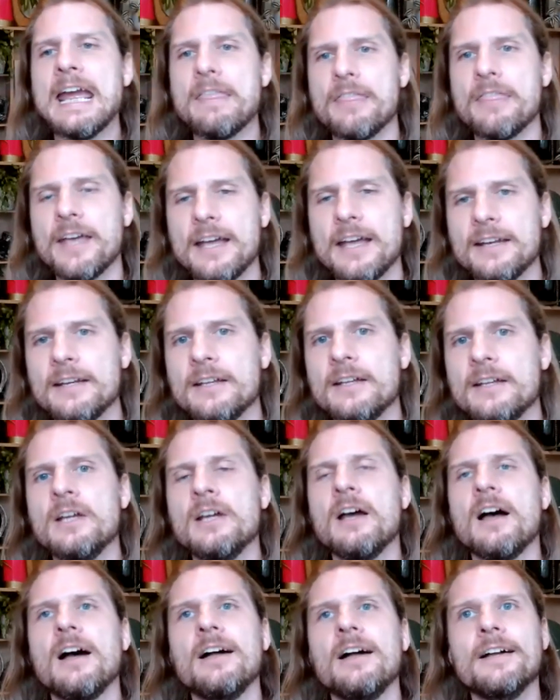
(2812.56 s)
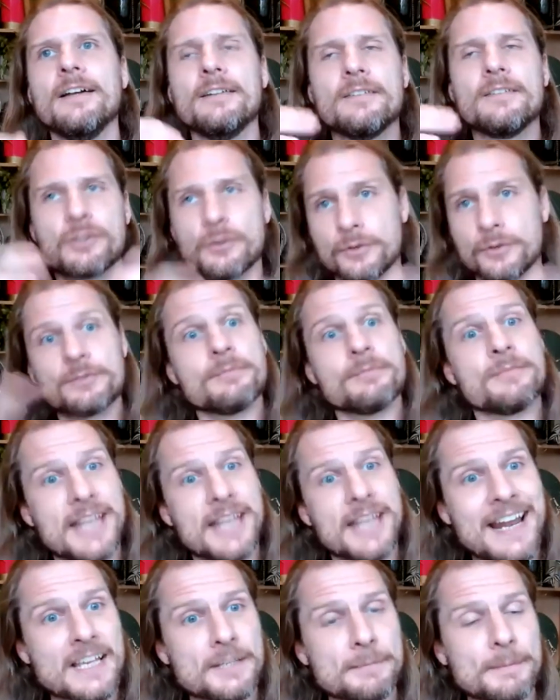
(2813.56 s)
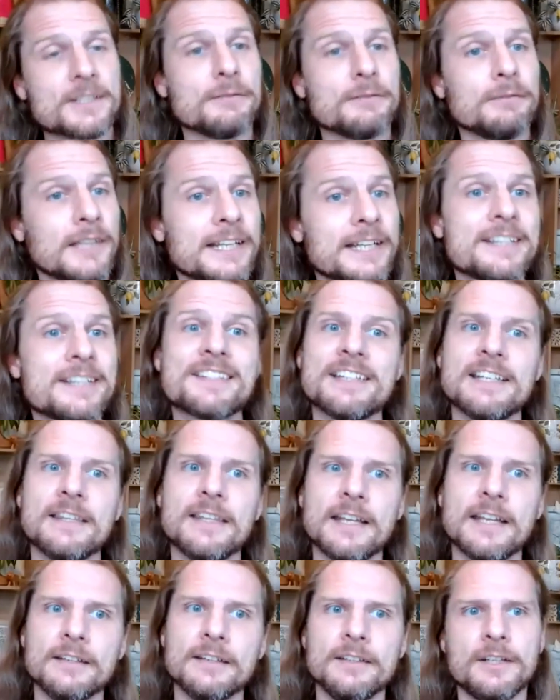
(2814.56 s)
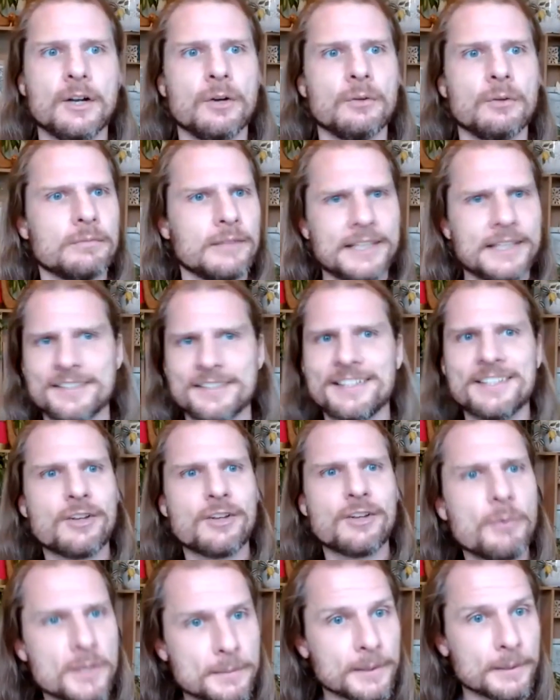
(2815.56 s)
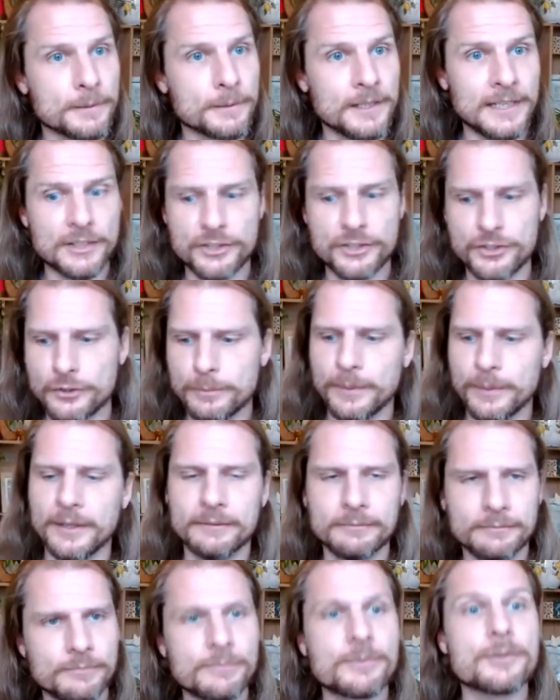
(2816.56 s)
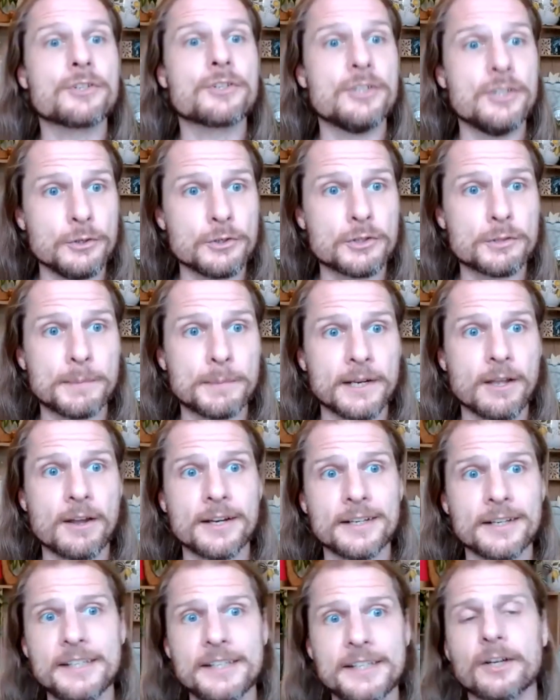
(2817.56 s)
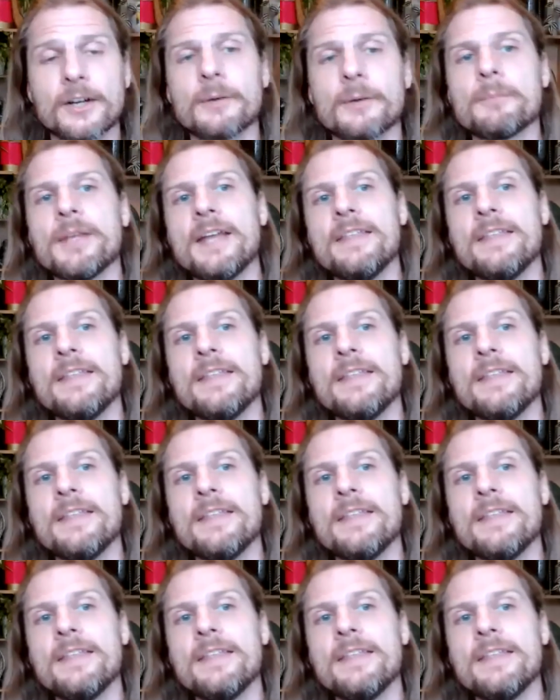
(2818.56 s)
And then, so that aspect of latency that, latency has always been an issue, but there's a new spin on it here.